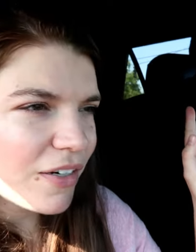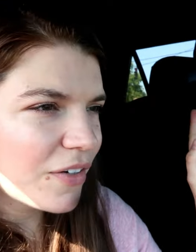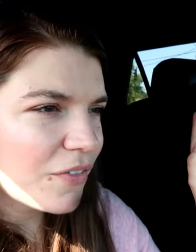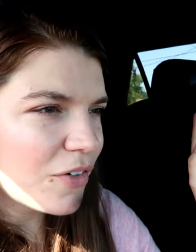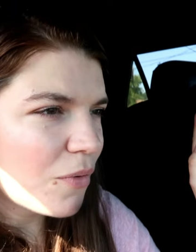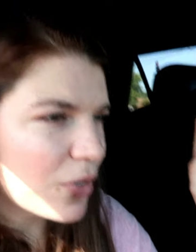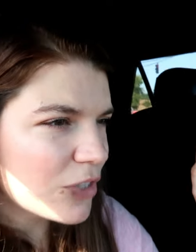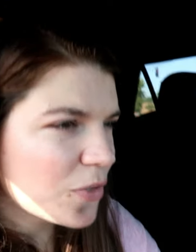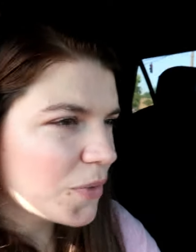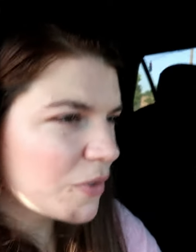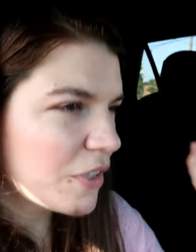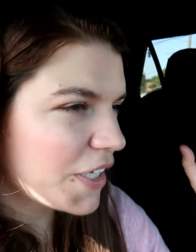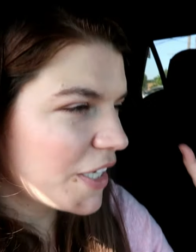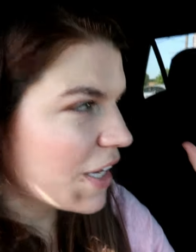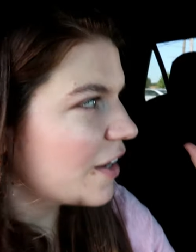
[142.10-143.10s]
I don't even know what you
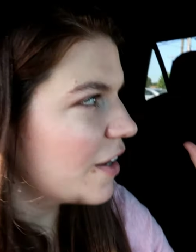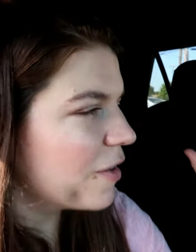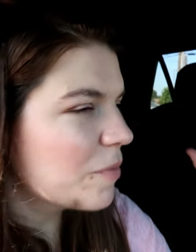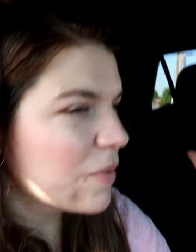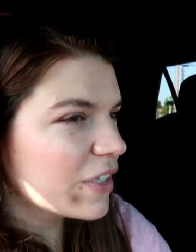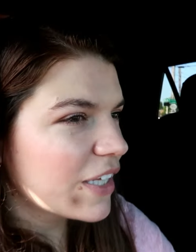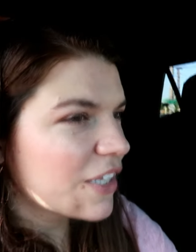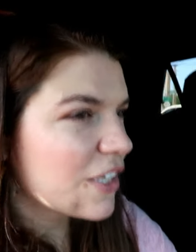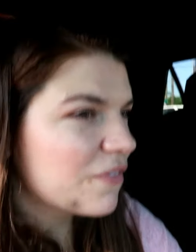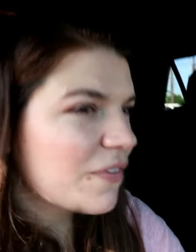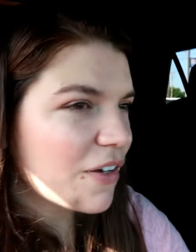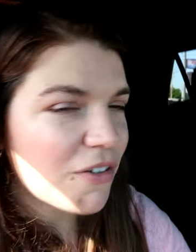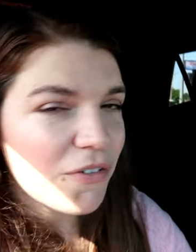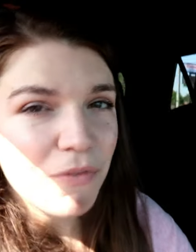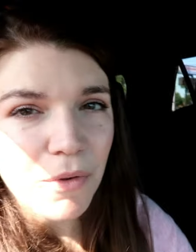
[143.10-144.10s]
were looking up, but like he
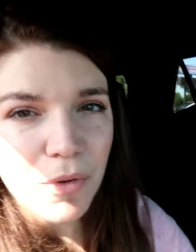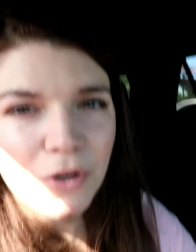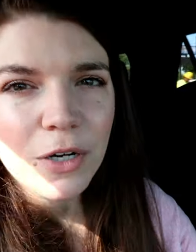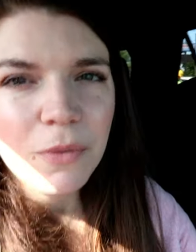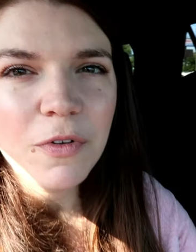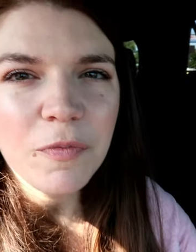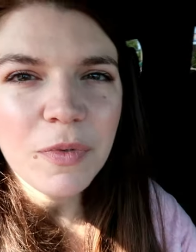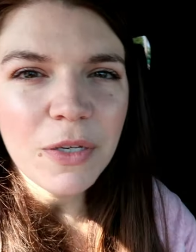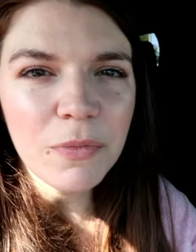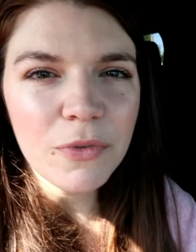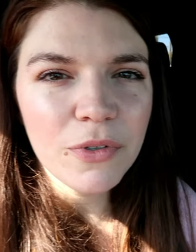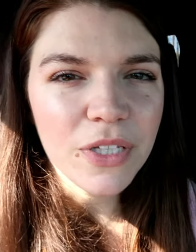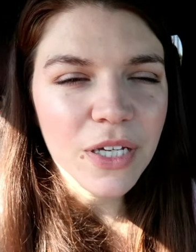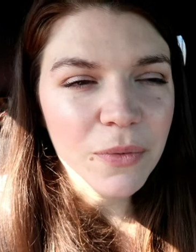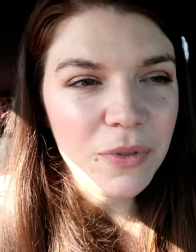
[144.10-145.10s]
found a forum of
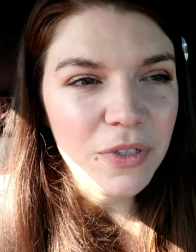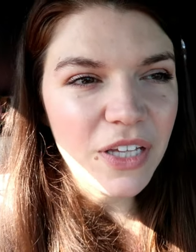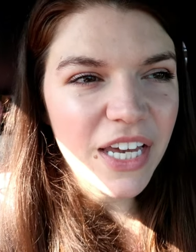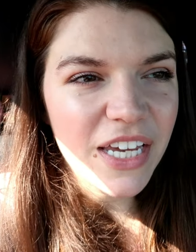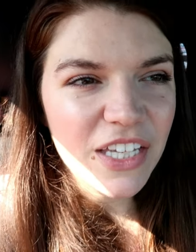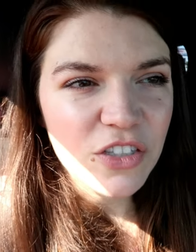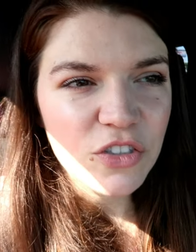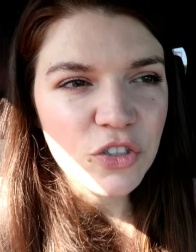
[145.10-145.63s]
people that were like,